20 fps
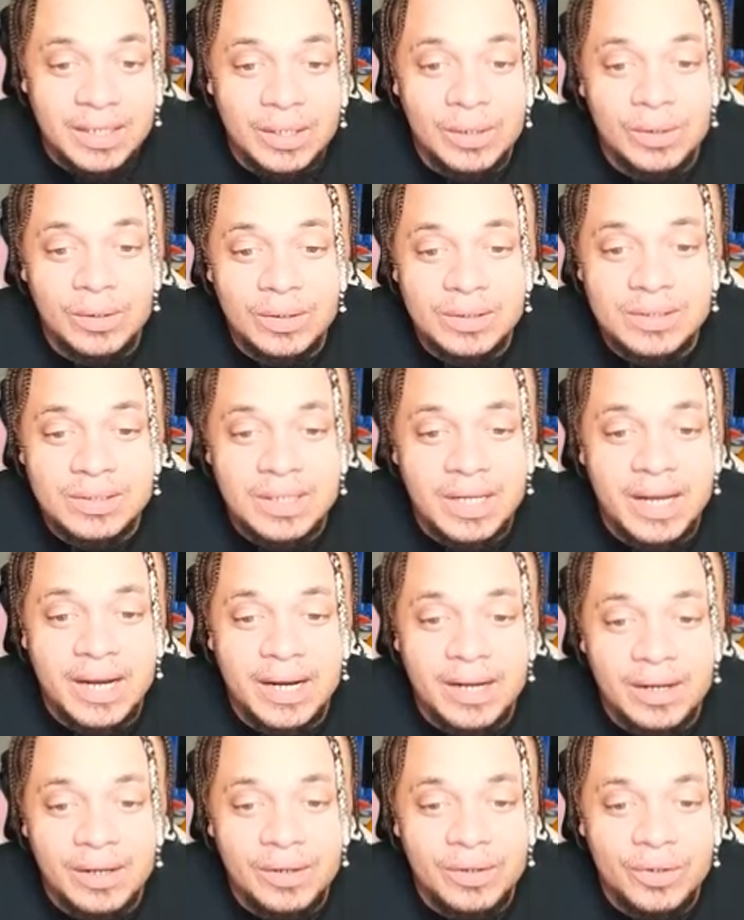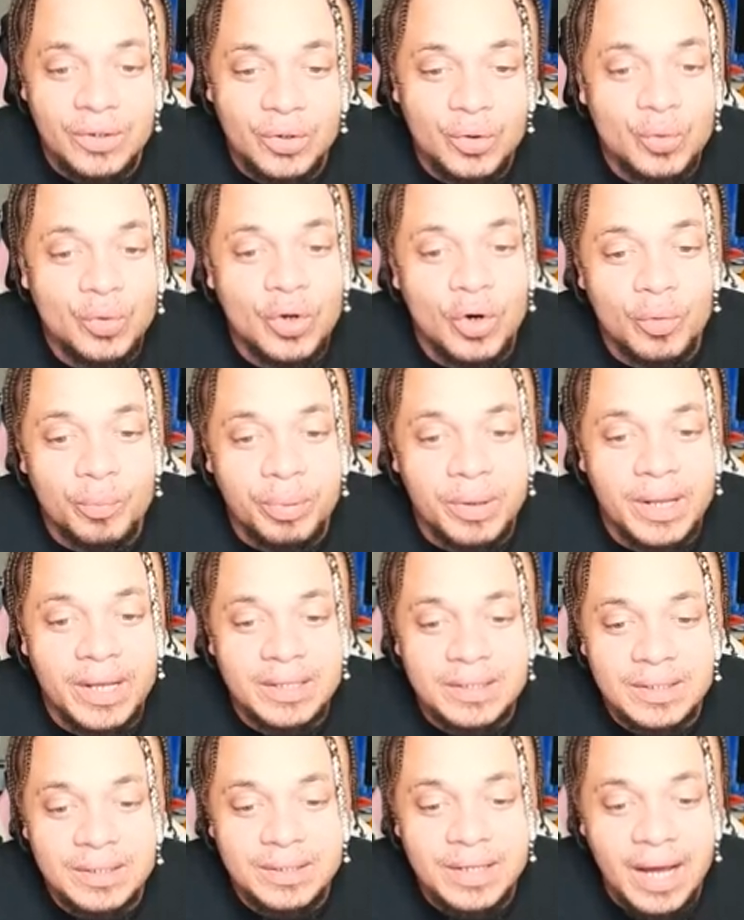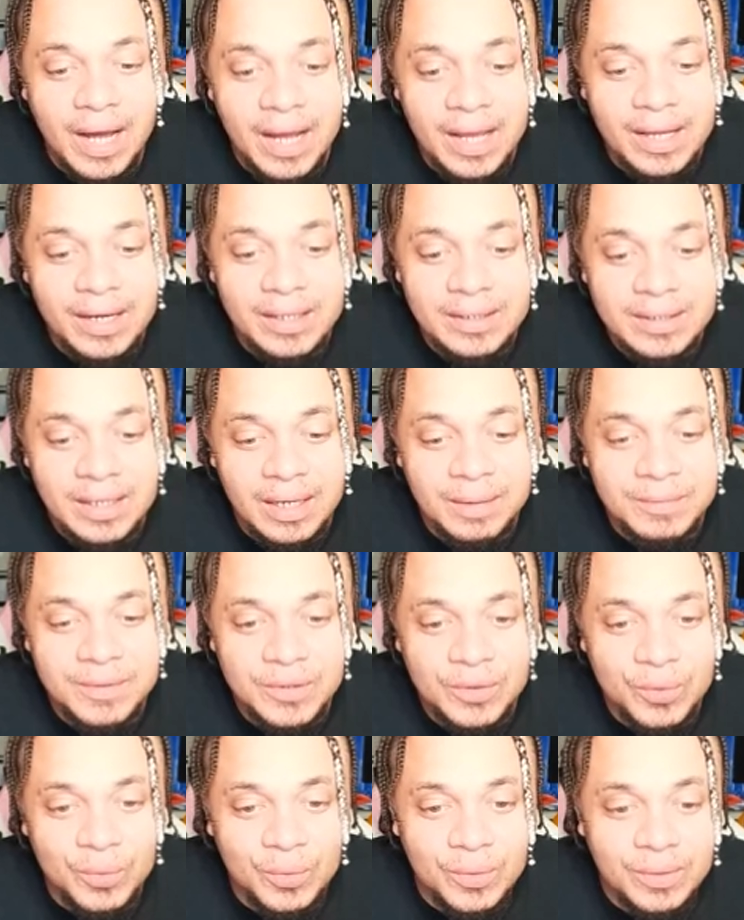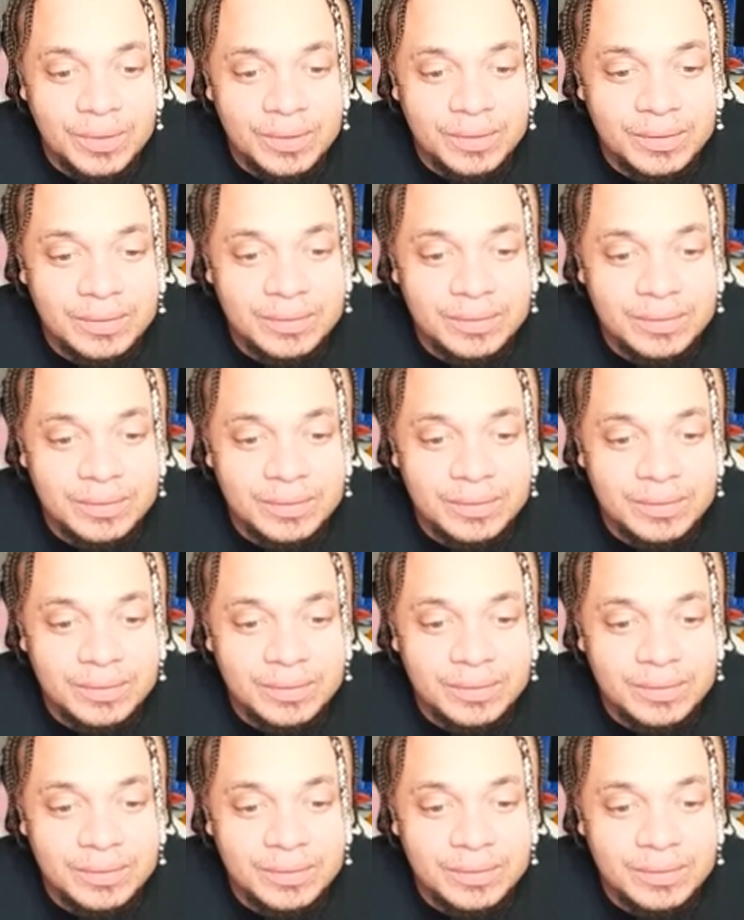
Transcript: it looks like you don't plan to die anytime soon.